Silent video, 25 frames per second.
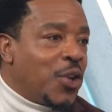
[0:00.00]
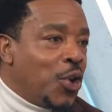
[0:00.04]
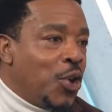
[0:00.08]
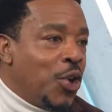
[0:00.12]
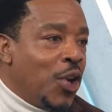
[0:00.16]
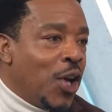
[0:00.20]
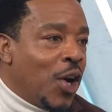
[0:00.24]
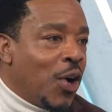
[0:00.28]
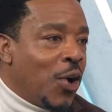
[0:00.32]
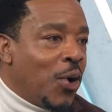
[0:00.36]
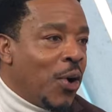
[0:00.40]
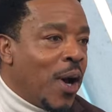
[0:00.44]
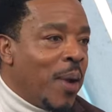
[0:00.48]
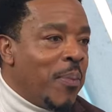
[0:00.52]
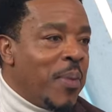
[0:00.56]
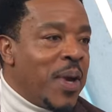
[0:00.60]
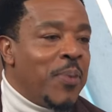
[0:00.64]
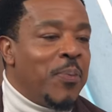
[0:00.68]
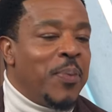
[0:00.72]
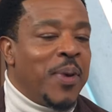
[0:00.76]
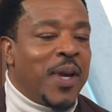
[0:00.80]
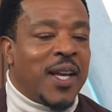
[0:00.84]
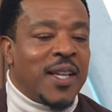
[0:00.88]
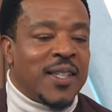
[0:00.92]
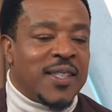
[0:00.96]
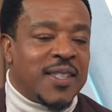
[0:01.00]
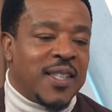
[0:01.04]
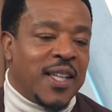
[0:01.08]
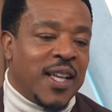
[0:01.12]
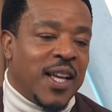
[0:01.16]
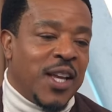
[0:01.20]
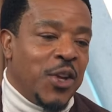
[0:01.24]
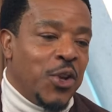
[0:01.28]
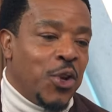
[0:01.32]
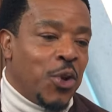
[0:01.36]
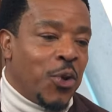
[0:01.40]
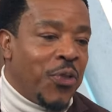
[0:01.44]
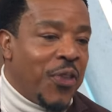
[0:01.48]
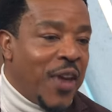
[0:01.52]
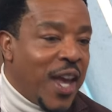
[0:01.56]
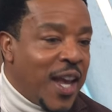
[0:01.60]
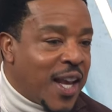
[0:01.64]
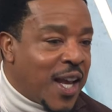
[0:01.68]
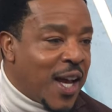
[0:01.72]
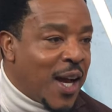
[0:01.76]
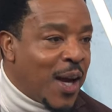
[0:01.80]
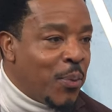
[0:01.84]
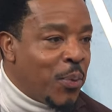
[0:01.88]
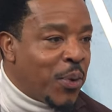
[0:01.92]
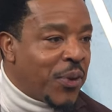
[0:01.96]
You know, I mean, because they, you know they
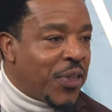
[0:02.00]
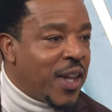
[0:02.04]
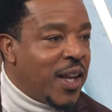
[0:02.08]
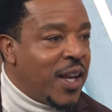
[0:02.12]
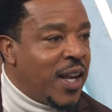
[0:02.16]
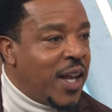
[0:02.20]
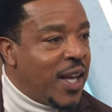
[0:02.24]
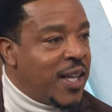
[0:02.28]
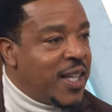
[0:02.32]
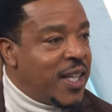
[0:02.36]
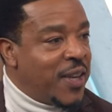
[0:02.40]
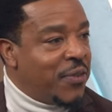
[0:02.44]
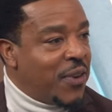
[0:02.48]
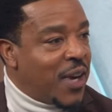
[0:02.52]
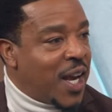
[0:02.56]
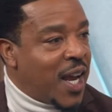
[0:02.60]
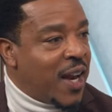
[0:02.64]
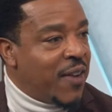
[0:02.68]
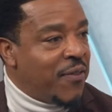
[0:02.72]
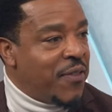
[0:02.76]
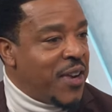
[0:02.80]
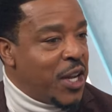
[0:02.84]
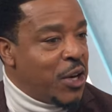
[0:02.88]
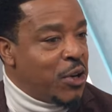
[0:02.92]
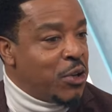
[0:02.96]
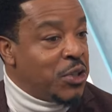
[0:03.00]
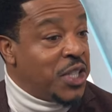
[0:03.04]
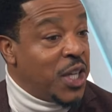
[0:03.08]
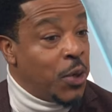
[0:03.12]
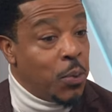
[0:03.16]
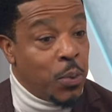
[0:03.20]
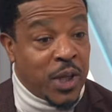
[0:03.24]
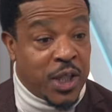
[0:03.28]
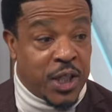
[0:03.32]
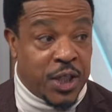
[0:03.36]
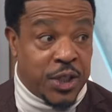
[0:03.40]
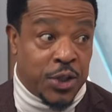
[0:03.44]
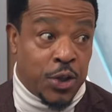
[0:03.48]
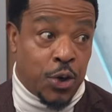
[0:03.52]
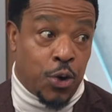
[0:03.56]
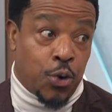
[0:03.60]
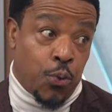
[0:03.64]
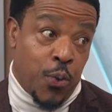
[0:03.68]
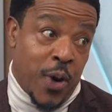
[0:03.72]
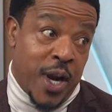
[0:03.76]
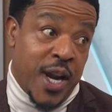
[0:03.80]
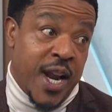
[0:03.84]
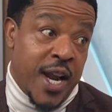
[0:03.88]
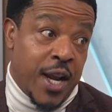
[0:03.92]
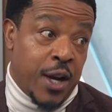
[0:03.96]
come with a, a different kind of energy, which is a
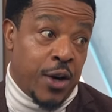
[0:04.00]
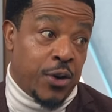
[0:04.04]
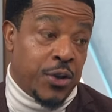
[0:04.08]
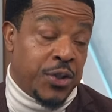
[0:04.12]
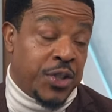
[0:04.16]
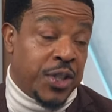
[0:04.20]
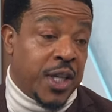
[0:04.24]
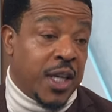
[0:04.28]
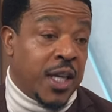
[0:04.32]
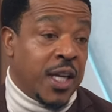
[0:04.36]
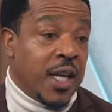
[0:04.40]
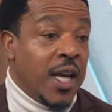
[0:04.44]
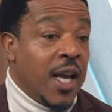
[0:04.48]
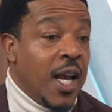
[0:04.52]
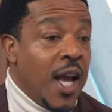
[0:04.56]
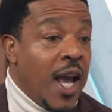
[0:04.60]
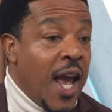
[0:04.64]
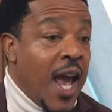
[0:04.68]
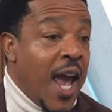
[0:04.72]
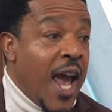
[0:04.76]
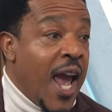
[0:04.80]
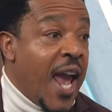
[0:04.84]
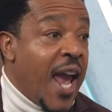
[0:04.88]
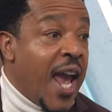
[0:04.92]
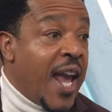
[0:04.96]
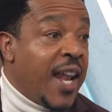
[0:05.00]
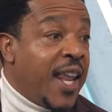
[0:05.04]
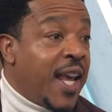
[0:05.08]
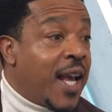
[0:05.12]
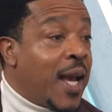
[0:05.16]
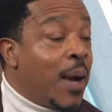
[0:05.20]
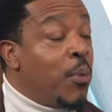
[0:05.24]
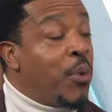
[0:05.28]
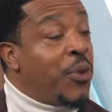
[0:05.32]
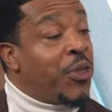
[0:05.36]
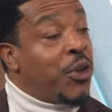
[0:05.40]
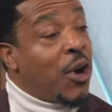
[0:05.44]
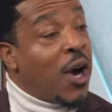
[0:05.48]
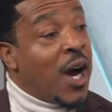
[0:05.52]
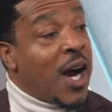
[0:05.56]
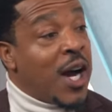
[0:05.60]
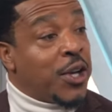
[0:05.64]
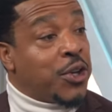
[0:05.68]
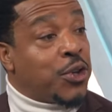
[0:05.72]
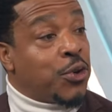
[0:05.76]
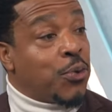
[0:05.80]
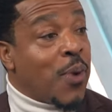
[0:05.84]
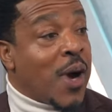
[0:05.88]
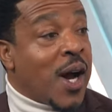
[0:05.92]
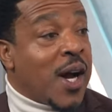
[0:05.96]
great energy. Yeah. And they come with their
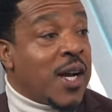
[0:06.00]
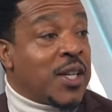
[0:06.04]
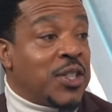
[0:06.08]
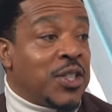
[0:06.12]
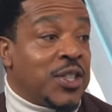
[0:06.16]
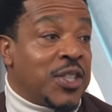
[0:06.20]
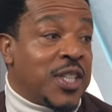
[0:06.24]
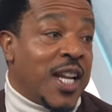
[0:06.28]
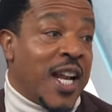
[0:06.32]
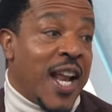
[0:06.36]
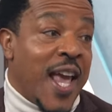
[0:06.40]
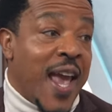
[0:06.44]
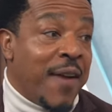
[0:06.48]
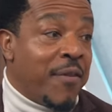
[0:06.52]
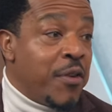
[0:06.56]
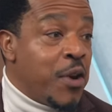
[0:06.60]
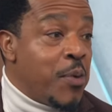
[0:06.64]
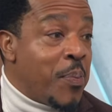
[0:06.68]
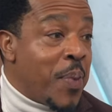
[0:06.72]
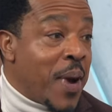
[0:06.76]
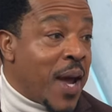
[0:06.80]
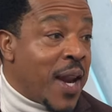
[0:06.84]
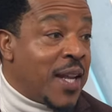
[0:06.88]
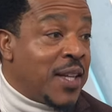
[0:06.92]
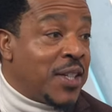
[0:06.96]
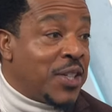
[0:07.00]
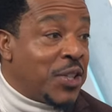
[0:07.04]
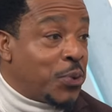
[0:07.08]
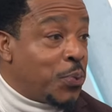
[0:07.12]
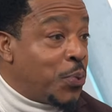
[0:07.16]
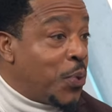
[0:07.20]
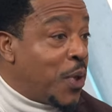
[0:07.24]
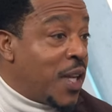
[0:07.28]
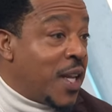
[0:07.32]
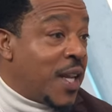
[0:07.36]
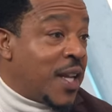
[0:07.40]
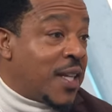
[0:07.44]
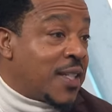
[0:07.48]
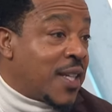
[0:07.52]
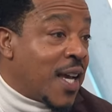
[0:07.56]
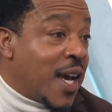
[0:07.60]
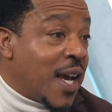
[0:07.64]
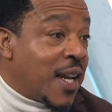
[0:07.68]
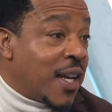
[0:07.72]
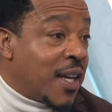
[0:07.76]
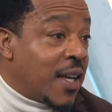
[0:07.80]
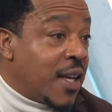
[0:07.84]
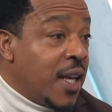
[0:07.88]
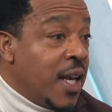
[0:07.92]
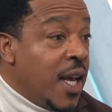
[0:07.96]
entourages, and everybody's just just really
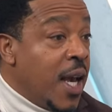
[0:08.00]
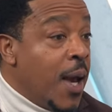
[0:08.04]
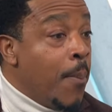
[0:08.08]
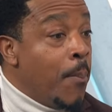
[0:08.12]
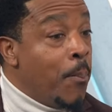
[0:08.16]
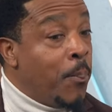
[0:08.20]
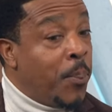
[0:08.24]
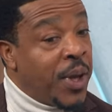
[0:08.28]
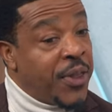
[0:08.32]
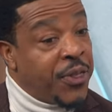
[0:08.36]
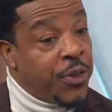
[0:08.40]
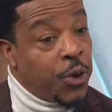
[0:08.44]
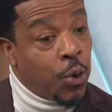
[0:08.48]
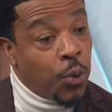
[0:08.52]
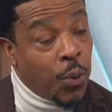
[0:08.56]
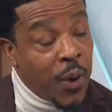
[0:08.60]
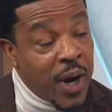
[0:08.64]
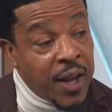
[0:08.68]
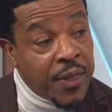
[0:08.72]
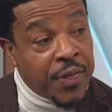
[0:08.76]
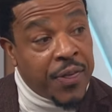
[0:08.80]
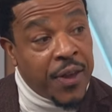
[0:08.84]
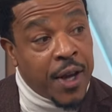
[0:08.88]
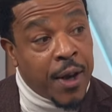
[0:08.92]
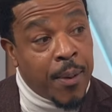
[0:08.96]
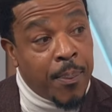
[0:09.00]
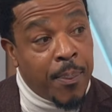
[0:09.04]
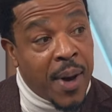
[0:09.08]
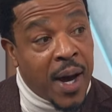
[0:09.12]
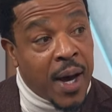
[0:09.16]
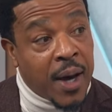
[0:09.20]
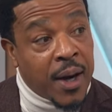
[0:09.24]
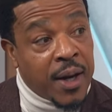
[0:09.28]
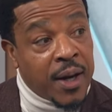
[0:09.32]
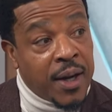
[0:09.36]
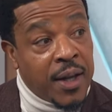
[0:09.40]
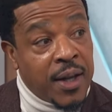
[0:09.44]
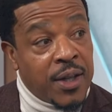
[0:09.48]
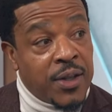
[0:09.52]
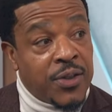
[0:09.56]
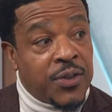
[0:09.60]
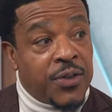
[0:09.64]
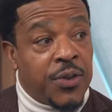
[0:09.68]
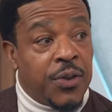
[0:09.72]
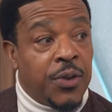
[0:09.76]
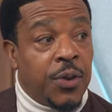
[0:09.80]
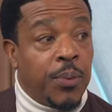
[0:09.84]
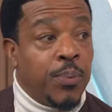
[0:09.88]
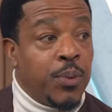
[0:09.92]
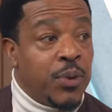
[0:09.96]
excited. Yeah. But the great thing about it is
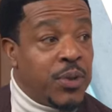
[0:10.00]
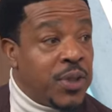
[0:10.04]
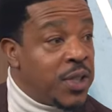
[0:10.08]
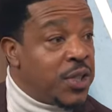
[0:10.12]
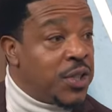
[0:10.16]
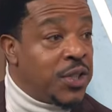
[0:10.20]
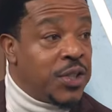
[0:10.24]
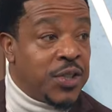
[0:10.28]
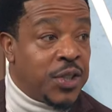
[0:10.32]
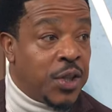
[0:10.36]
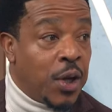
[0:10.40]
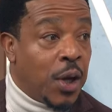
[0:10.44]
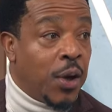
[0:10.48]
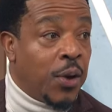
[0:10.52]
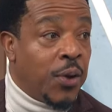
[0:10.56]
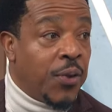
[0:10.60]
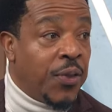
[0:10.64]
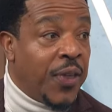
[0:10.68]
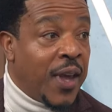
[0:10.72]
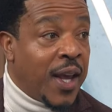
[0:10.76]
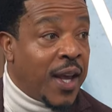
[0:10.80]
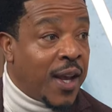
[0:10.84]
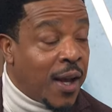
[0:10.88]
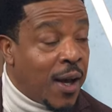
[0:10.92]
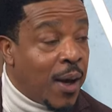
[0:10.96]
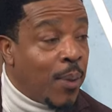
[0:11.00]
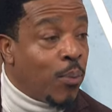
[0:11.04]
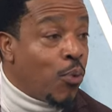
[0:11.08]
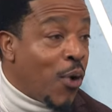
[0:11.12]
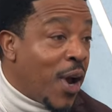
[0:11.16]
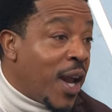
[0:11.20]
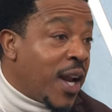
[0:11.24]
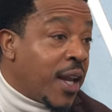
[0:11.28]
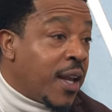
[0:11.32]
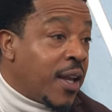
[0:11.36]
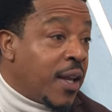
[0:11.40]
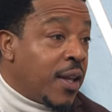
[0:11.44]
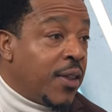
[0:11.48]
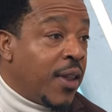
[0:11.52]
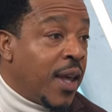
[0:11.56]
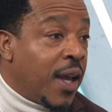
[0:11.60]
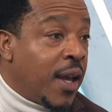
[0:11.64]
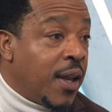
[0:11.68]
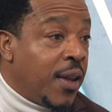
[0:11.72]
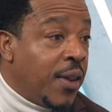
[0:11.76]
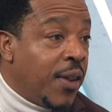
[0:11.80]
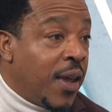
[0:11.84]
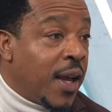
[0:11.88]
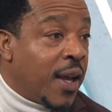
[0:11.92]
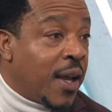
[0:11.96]
the musicians, they they come ready. They
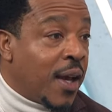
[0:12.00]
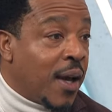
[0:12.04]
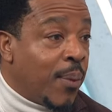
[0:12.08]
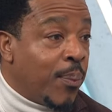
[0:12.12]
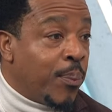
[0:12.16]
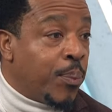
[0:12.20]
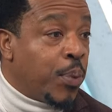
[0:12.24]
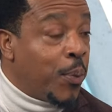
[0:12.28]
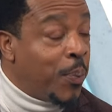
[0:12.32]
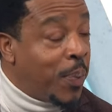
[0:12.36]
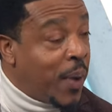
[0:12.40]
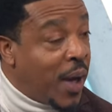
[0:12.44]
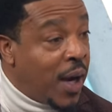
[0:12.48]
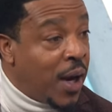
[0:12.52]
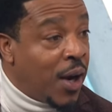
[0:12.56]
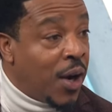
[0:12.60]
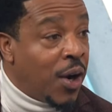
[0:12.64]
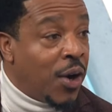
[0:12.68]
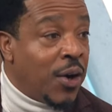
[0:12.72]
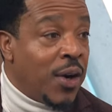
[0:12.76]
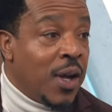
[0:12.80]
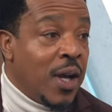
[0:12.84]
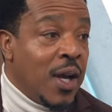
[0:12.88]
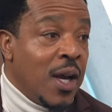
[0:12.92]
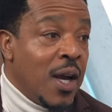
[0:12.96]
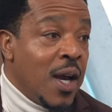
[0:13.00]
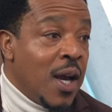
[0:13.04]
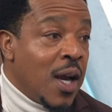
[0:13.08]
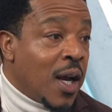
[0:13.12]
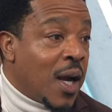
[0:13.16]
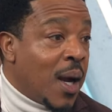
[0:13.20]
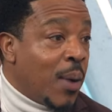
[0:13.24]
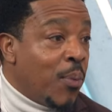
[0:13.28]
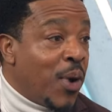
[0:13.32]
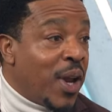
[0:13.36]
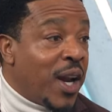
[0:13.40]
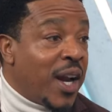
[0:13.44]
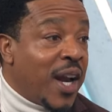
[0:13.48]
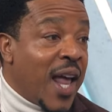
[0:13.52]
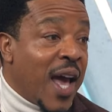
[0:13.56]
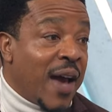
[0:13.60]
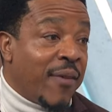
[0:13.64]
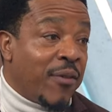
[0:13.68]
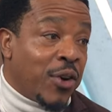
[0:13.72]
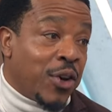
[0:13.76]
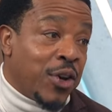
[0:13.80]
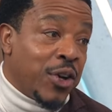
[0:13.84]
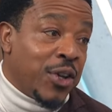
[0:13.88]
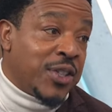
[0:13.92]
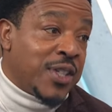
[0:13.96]
yeah. they come prepared, come ready to have
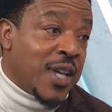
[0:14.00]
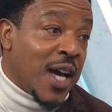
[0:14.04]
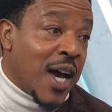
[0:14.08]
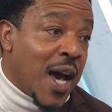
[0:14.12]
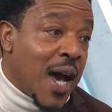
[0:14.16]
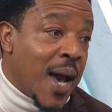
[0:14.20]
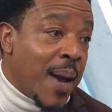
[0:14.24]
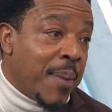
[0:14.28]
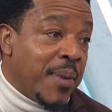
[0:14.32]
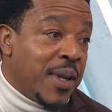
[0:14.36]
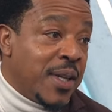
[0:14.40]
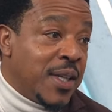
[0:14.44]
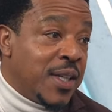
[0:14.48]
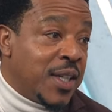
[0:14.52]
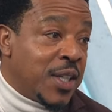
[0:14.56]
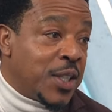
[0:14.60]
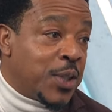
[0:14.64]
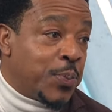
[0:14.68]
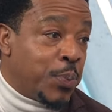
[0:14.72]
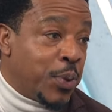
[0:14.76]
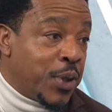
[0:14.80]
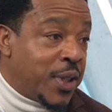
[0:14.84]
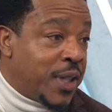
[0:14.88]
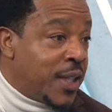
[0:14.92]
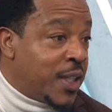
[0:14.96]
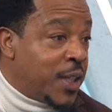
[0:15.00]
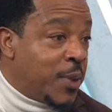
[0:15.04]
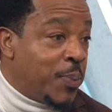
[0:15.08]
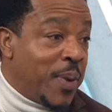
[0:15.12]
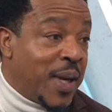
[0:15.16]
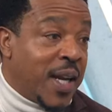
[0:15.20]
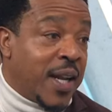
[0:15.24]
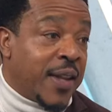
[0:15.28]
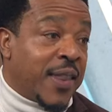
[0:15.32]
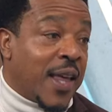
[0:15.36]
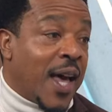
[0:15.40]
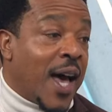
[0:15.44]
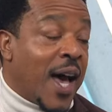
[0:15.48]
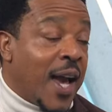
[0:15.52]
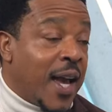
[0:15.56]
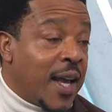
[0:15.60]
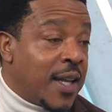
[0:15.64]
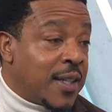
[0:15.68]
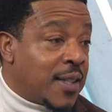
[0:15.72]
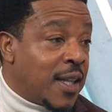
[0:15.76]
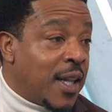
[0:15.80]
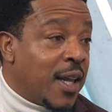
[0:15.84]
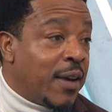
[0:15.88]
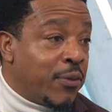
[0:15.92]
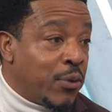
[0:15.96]
a good time and just participate at the
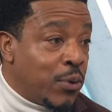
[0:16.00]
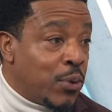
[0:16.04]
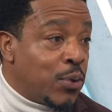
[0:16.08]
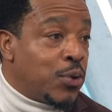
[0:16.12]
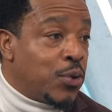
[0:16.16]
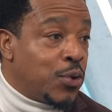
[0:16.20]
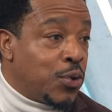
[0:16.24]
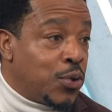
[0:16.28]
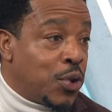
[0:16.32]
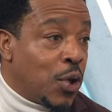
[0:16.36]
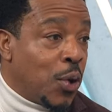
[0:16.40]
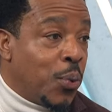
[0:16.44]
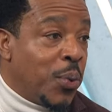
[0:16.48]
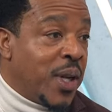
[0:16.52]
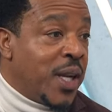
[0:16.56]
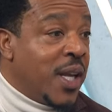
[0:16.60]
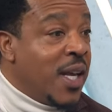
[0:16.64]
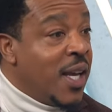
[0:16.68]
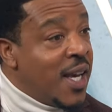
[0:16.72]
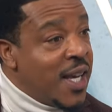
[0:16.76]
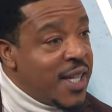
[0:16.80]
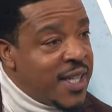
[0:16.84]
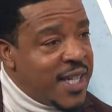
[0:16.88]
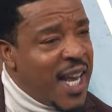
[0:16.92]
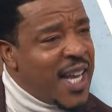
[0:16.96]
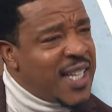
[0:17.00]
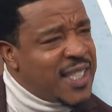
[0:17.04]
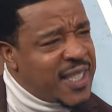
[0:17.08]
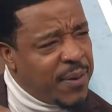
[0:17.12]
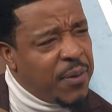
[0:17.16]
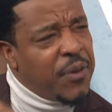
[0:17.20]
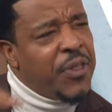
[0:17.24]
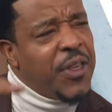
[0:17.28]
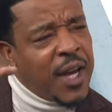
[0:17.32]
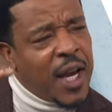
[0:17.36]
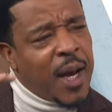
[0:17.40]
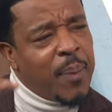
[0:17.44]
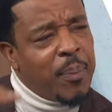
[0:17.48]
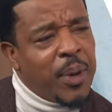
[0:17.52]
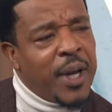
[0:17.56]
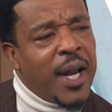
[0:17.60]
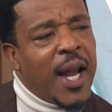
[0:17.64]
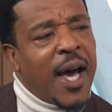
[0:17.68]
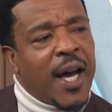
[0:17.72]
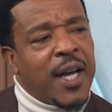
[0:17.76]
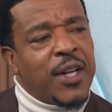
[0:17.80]
highest level. Yeah. So it takes everything up a notch.